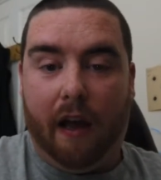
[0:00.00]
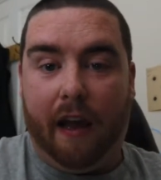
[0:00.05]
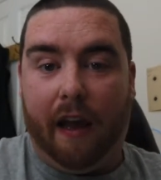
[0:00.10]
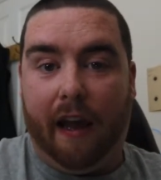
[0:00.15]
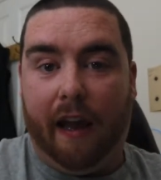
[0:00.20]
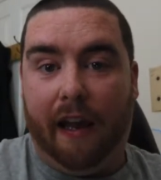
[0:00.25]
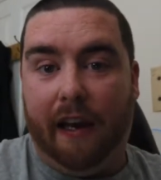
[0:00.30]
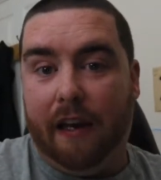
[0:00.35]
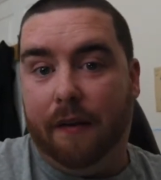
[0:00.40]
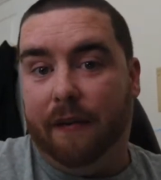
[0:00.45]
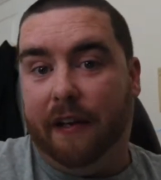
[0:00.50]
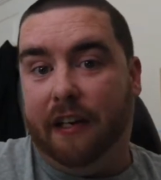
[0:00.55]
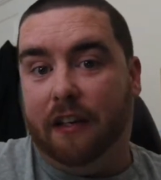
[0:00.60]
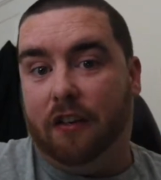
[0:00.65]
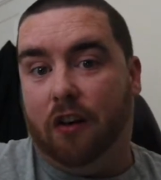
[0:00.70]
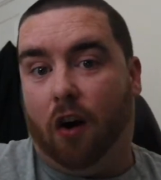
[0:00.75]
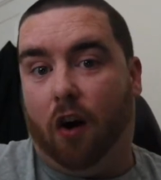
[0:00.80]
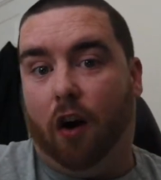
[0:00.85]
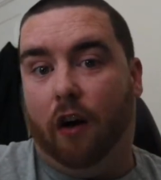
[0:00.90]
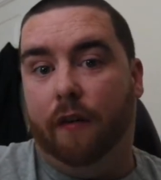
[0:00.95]
in the
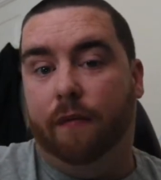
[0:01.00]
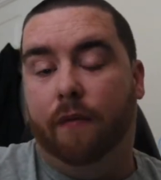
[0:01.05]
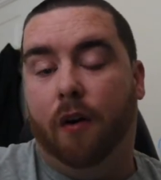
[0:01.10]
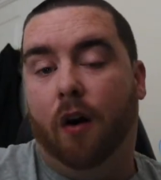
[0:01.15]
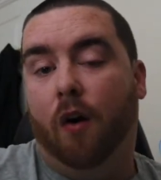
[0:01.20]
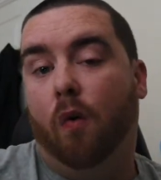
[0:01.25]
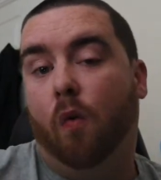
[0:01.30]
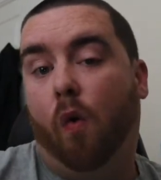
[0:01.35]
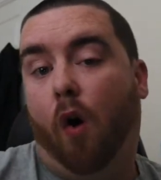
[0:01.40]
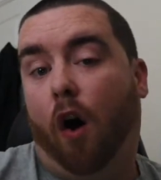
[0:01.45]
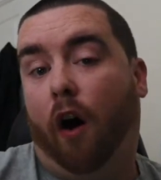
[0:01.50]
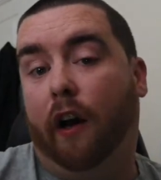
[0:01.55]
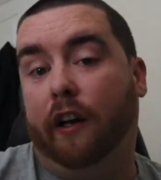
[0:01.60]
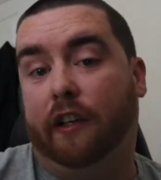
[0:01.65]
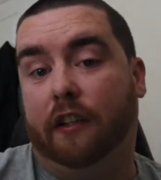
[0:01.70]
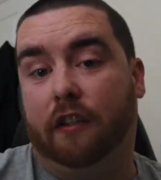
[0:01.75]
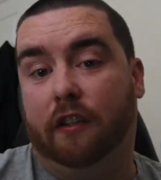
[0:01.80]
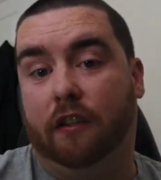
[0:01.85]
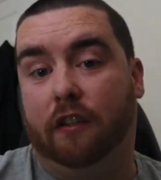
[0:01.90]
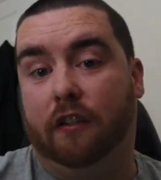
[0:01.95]
meantime, what I
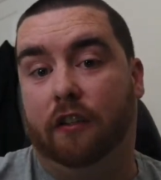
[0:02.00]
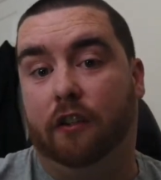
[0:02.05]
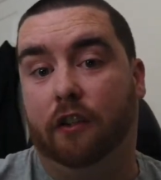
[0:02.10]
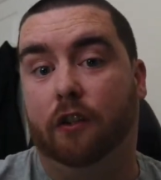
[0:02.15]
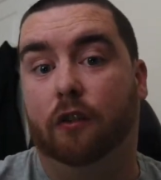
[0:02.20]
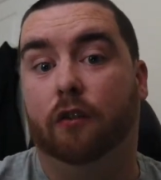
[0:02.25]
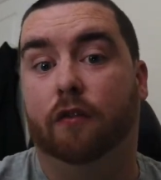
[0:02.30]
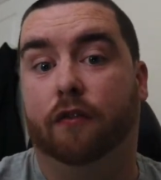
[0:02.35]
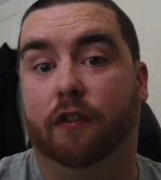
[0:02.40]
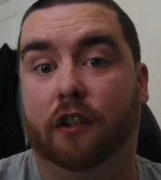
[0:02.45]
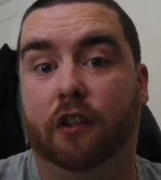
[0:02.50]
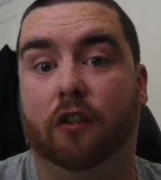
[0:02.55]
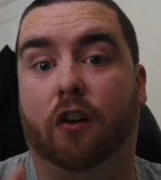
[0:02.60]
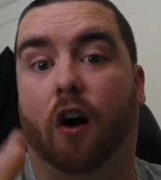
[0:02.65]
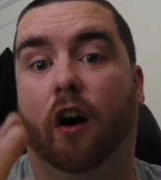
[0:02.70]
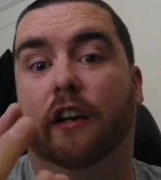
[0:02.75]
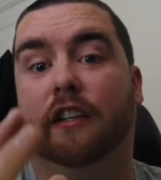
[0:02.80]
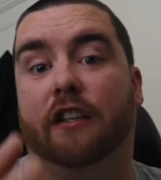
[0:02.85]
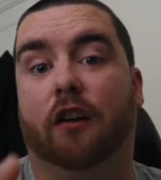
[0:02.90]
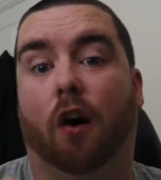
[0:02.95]
can do for you
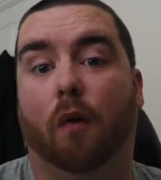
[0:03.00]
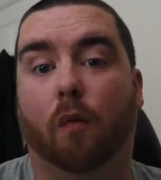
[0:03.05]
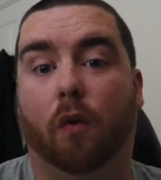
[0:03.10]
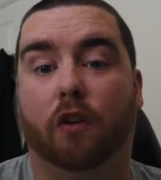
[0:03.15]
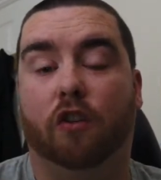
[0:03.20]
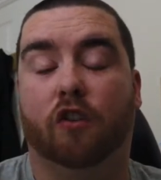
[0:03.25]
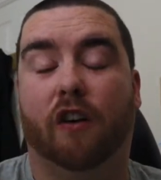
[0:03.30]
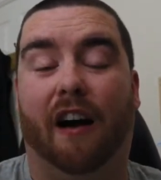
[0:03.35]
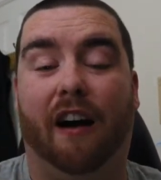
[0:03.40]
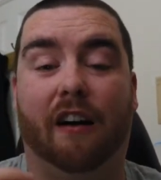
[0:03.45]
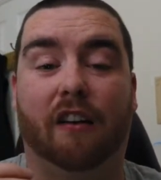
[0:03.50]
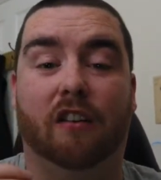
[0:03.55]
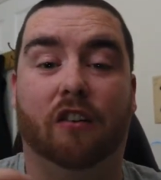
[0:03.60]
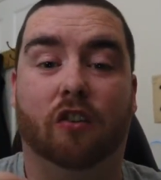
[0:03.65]
guys is I want to